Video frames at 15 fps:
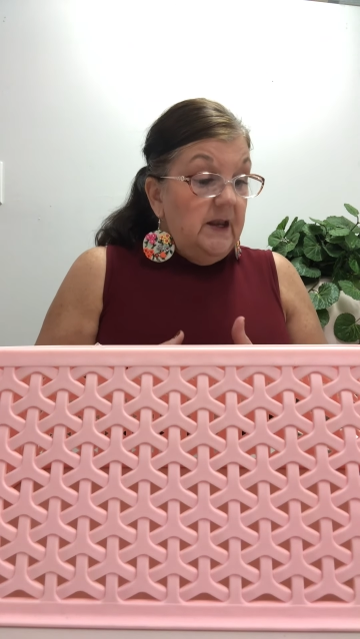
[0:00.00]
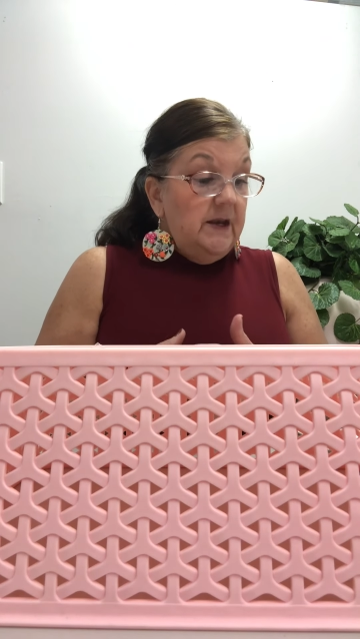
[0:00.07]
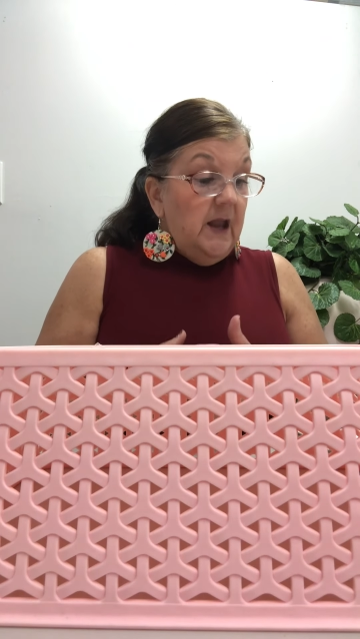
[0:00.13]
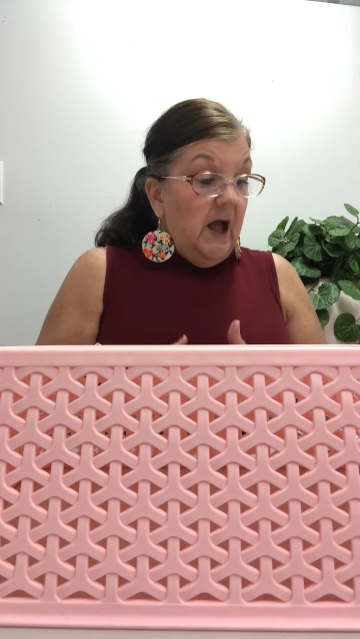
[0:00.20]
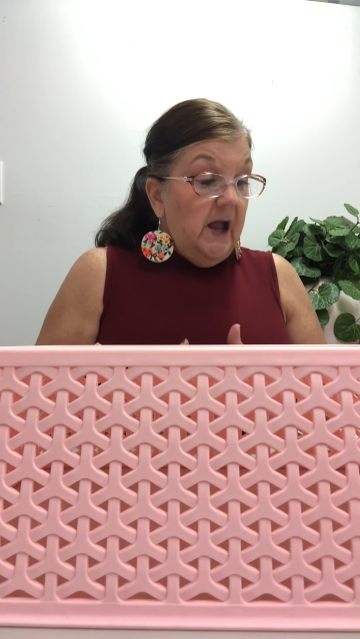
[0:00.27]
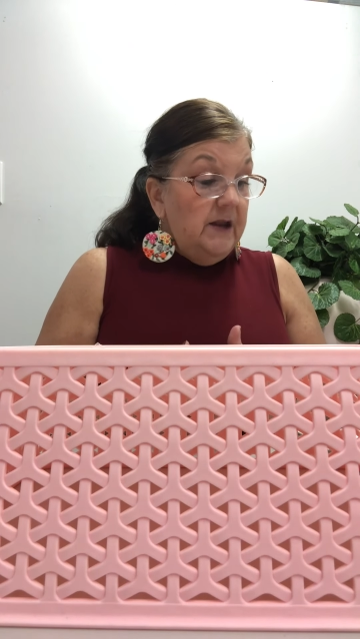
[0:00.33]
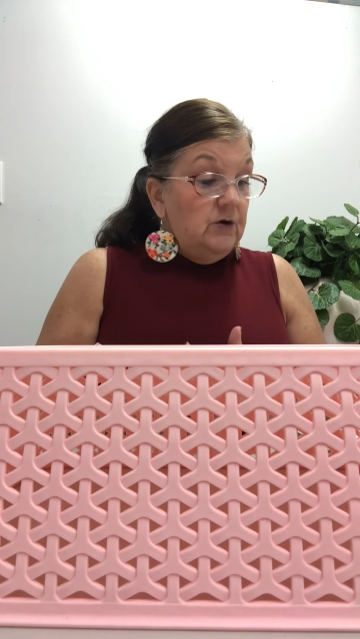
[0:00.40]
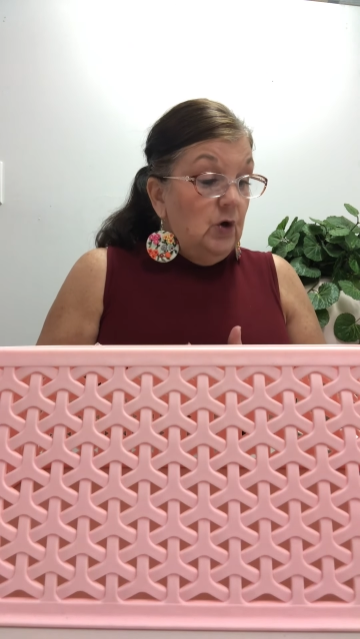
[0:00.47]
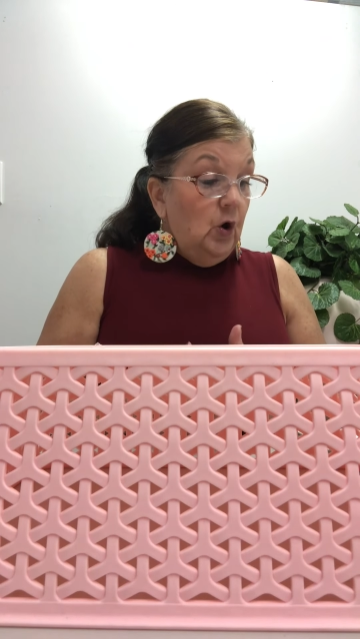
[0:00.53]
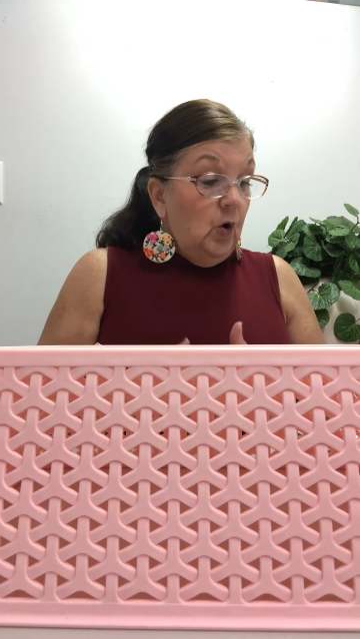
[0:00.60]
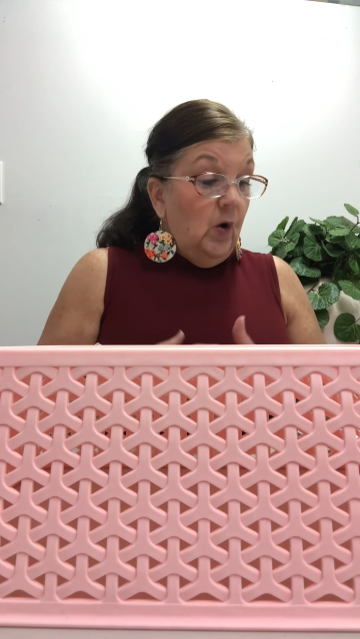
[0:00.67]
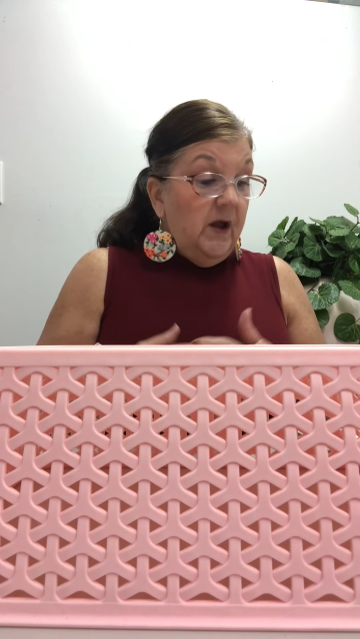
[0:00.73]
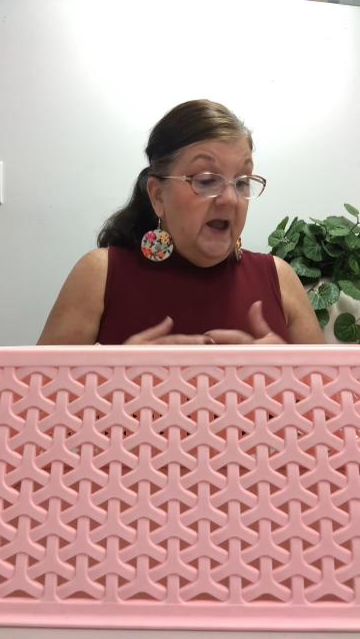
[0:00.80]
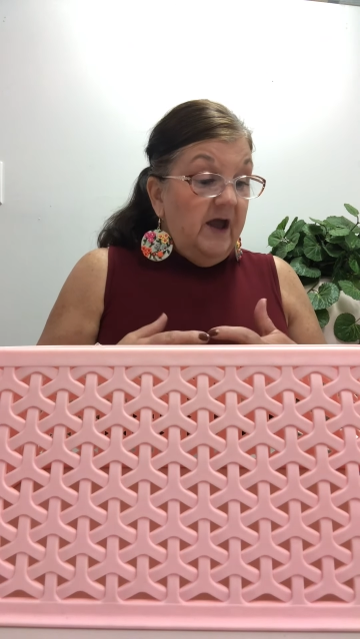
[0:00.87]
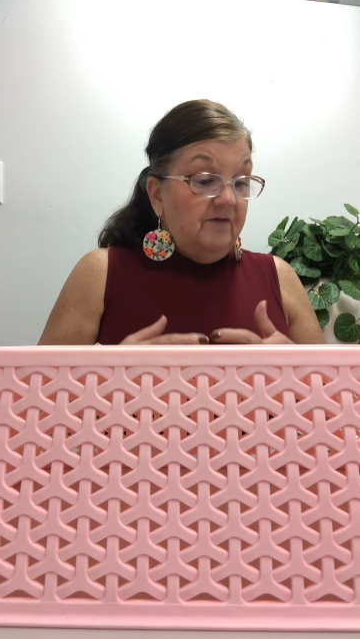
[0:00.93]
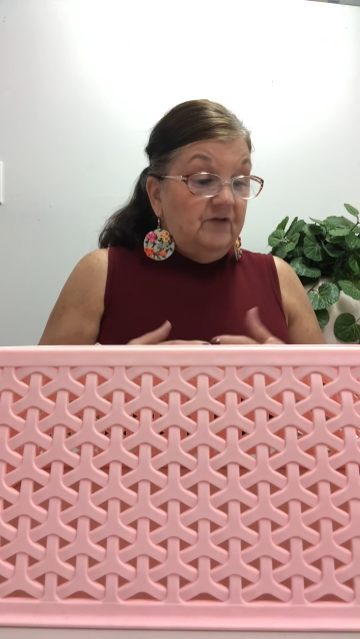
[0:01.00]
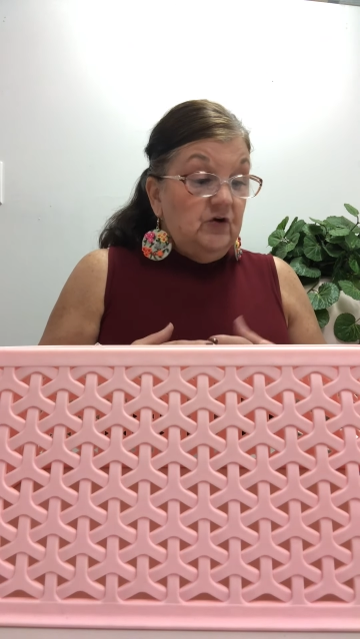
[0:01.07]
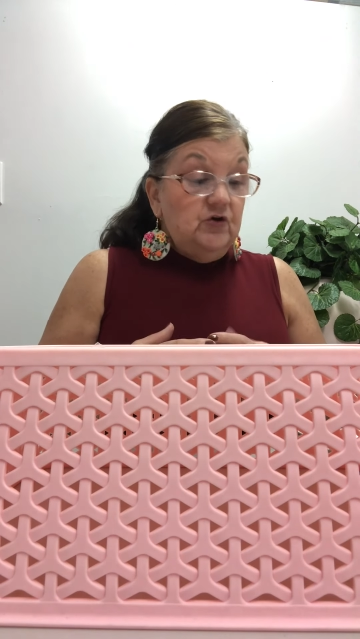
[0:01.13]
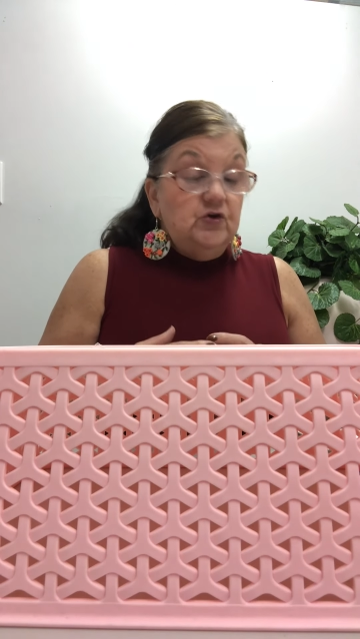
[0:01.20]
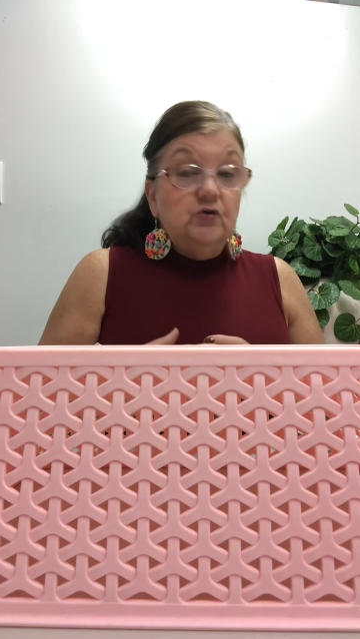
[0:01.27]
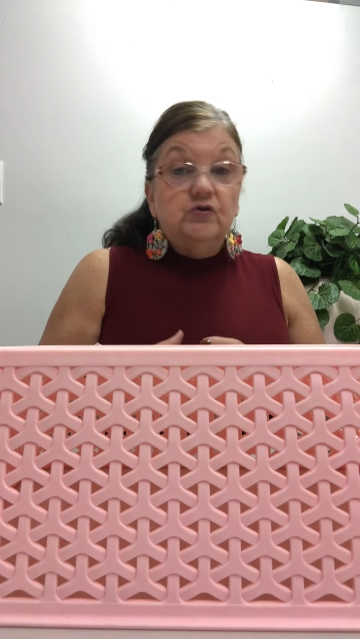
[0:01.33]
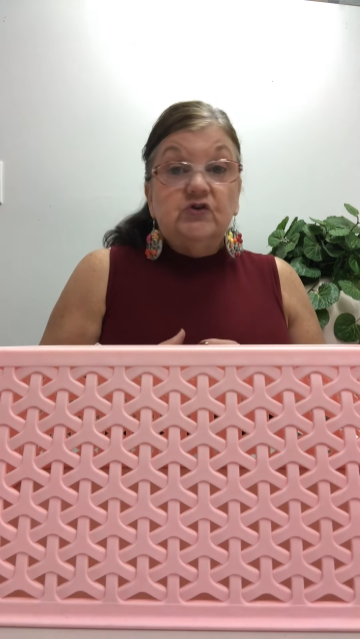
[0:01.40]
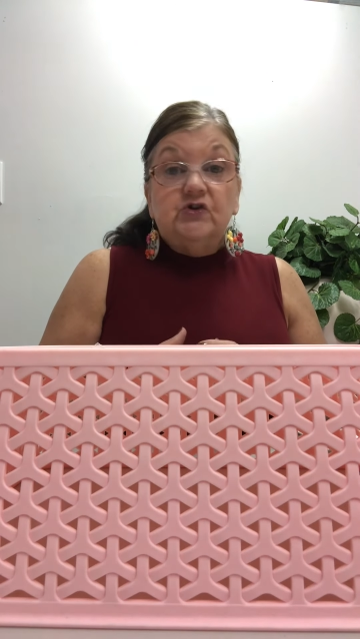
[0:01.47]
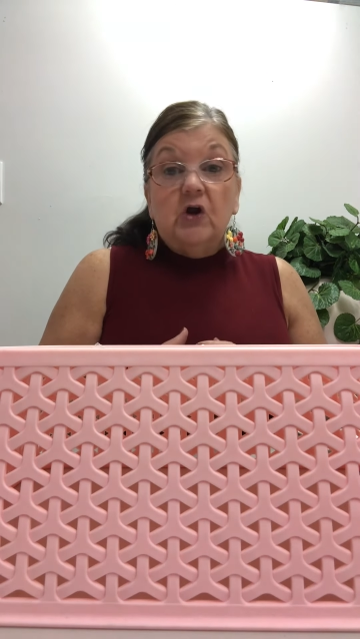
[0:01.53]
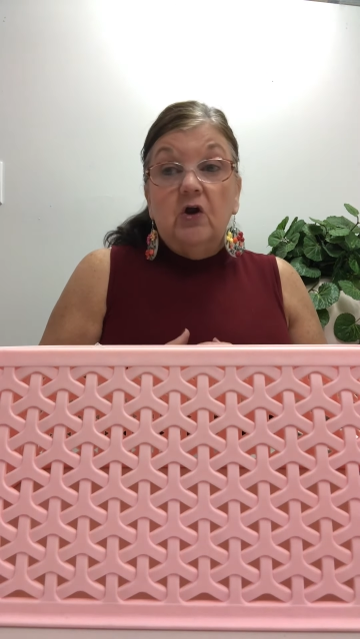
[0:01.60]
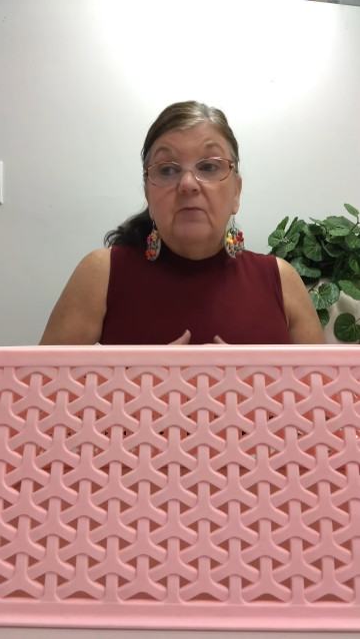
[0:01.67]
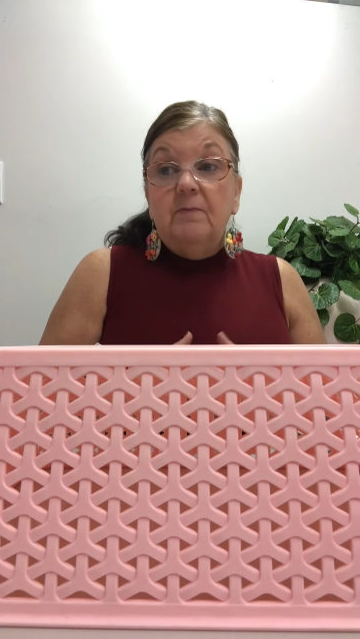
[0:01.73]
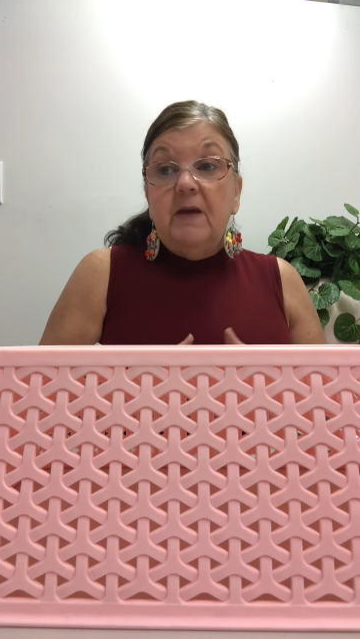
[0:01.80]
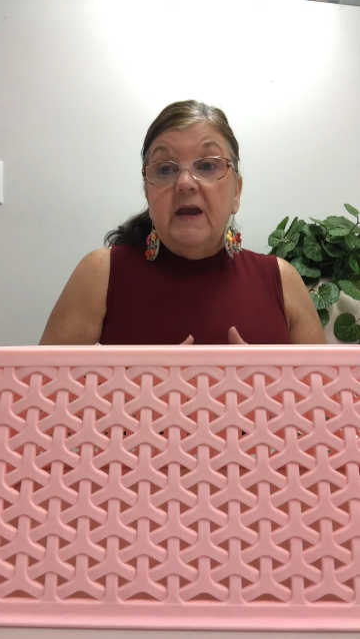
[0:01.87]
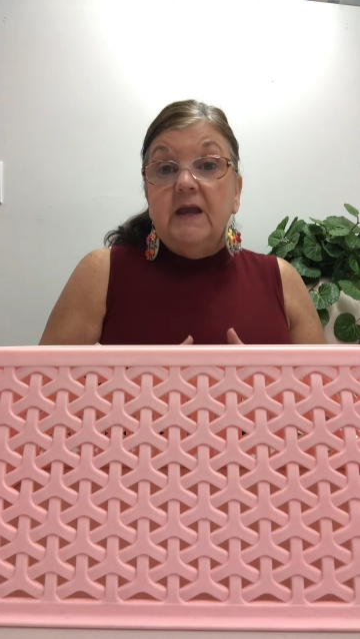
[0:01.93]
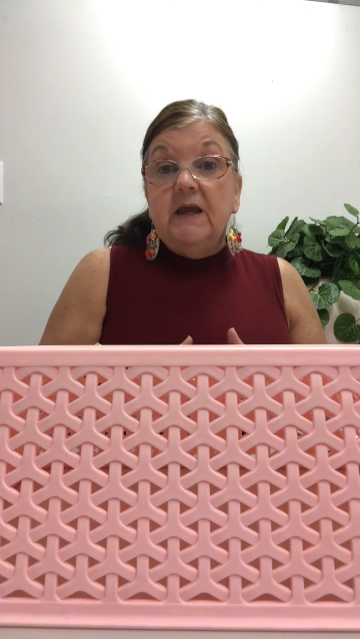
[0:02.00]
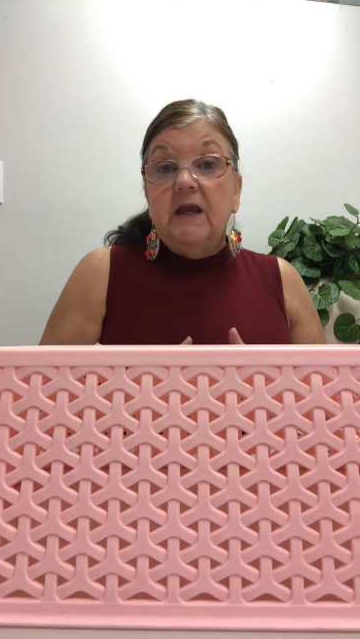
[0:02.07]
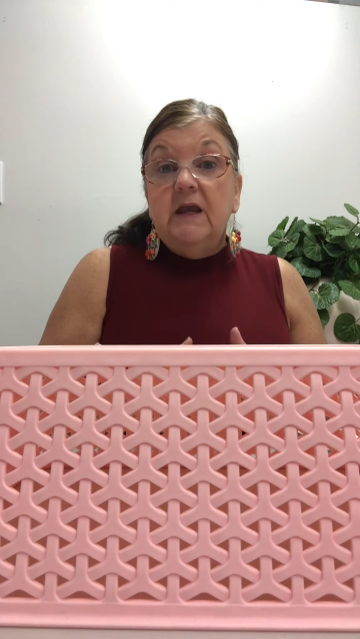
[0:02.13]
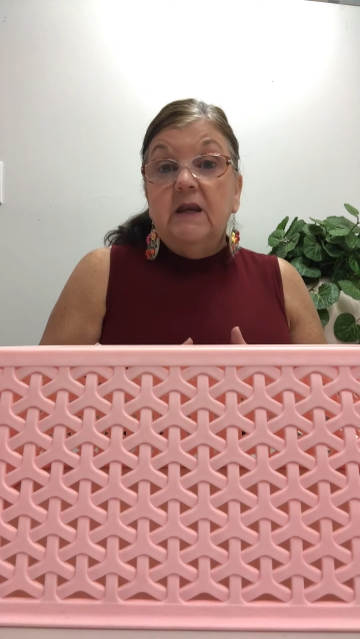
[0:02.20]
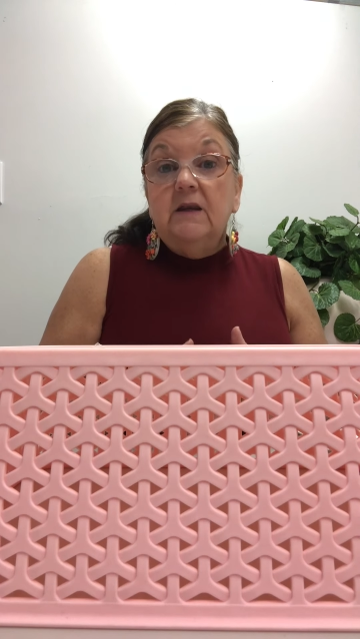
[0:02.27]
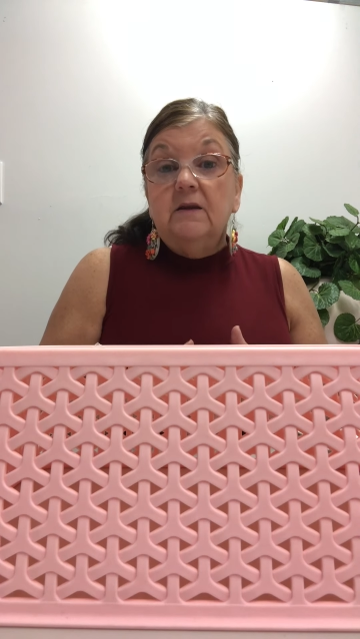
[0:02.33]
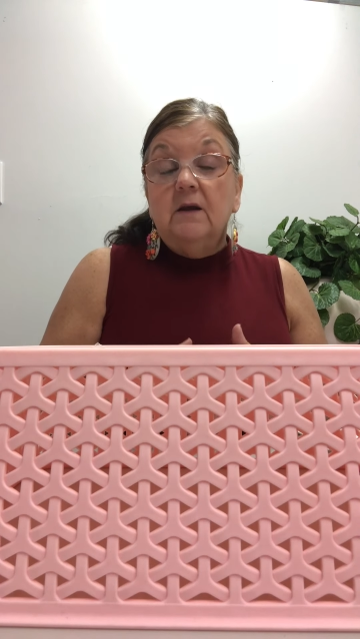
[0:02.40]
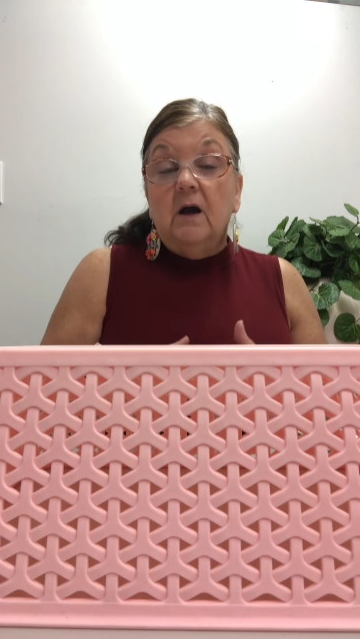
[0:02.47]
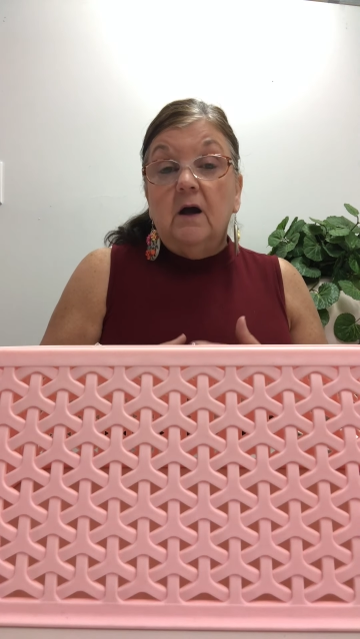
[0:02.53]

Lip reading: Now I know after you start making